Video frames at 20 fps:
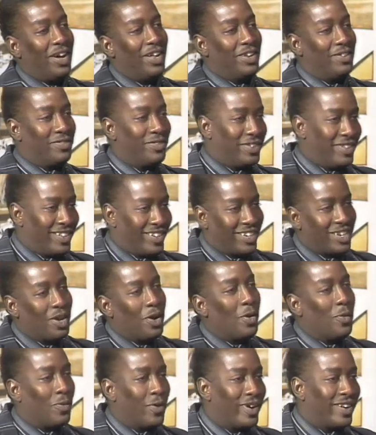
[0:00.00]
all of her
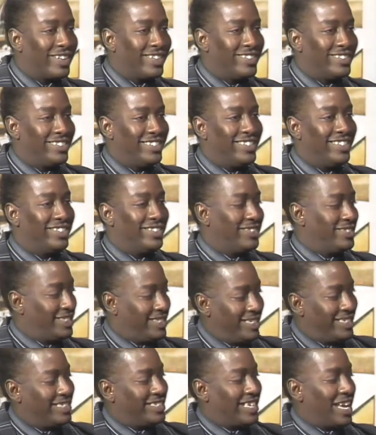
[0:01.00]
co-workers, you know.
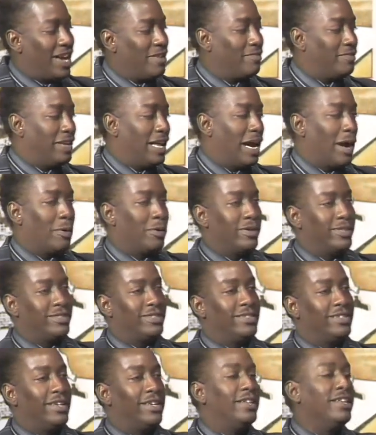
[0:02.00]
She's got
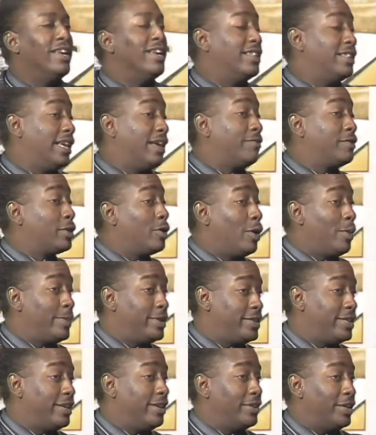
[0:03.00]
flowers, and then they have to go home
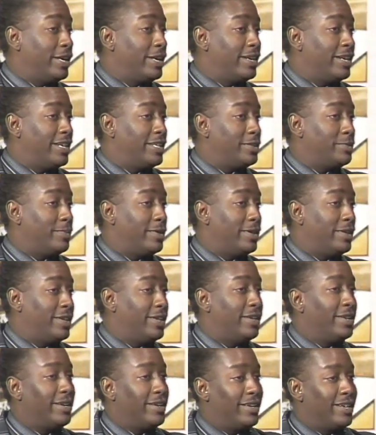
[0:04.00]
and tell their husband,
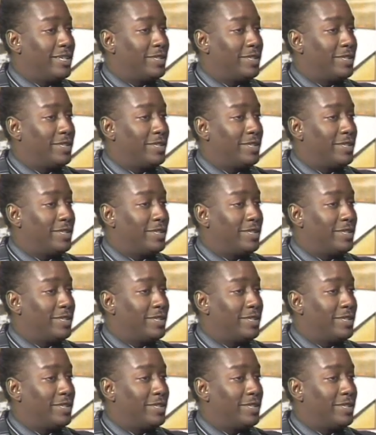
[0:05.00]
and their